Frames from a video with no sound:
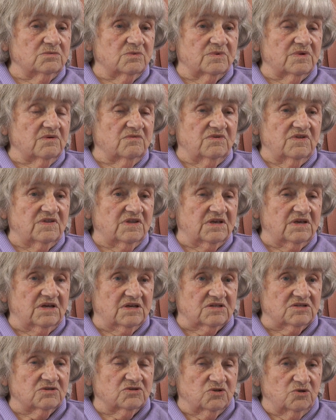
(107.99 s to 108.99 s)
well, the only thing
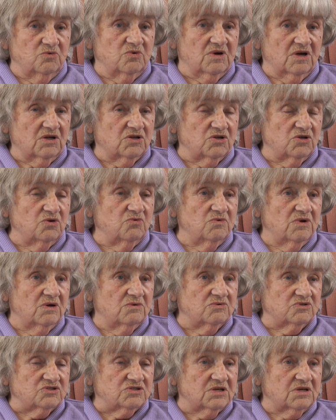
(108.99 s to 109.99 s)
is, I knew I had new
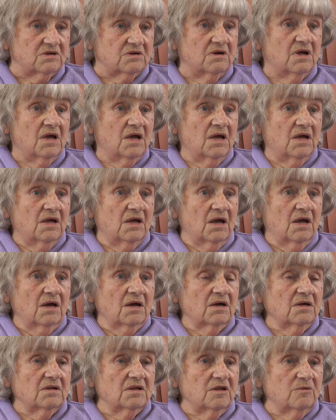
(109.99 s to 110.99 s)
notes there,
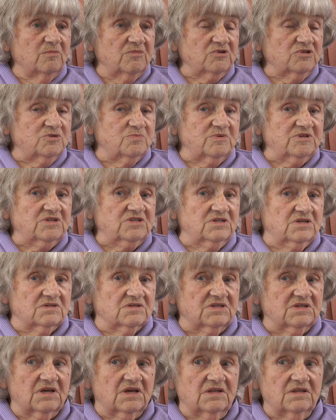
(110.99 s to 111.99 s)
and they must have been stuck
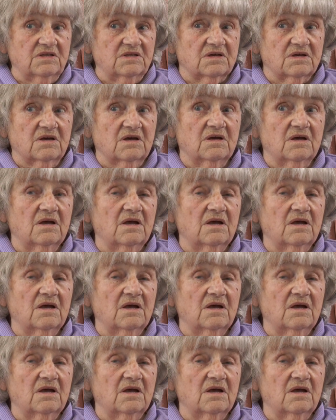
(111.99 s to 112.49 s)
together.